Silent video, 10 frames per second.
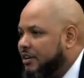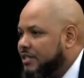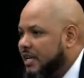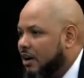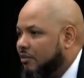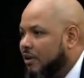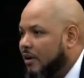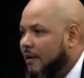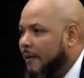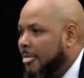yourself?
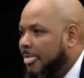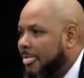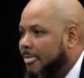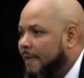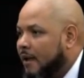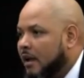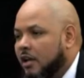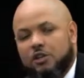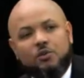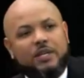You